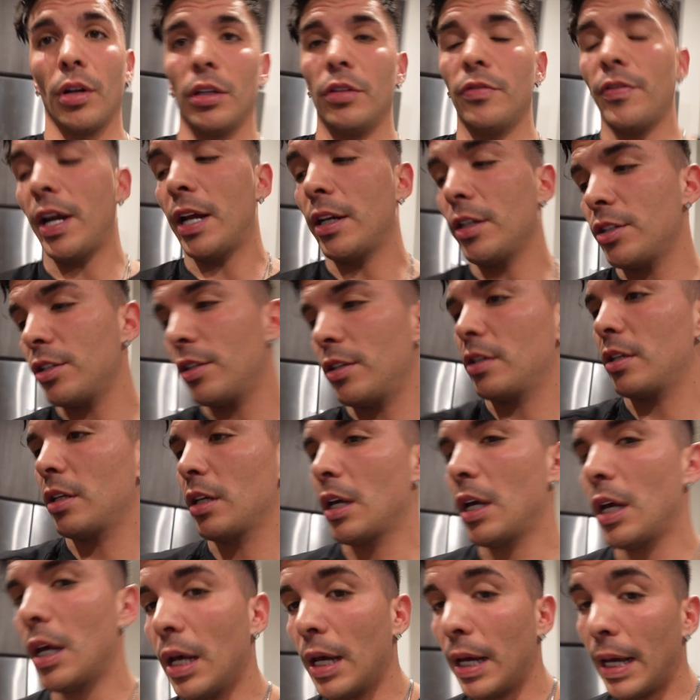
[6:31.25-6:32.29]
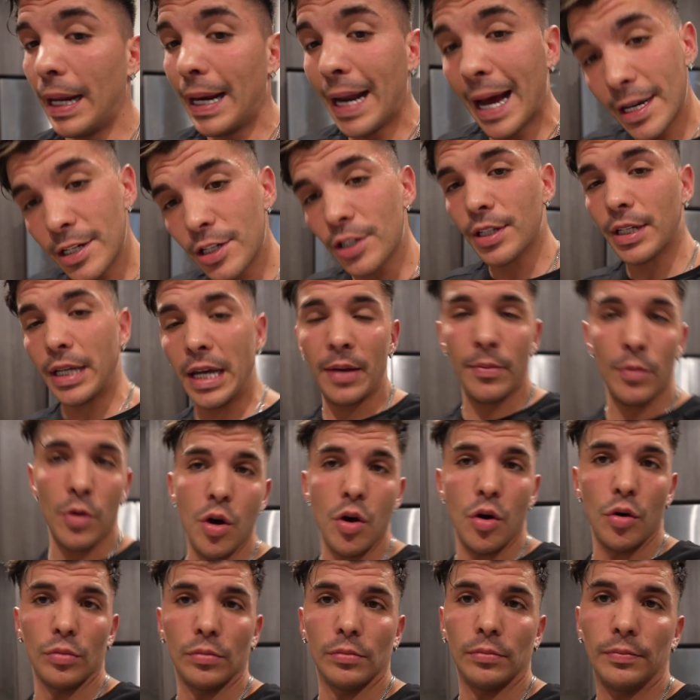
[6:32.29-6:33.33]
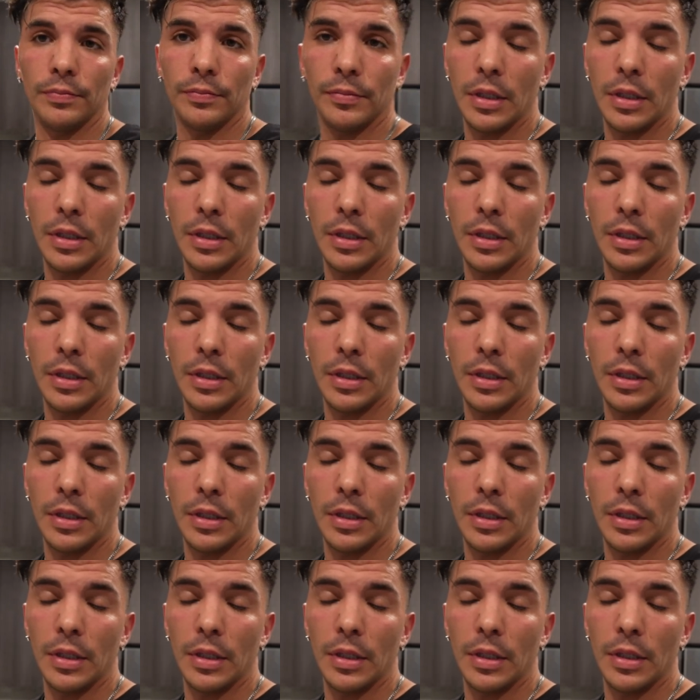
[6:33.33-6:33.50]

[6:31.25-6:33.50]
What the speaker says: drenched. And I just came home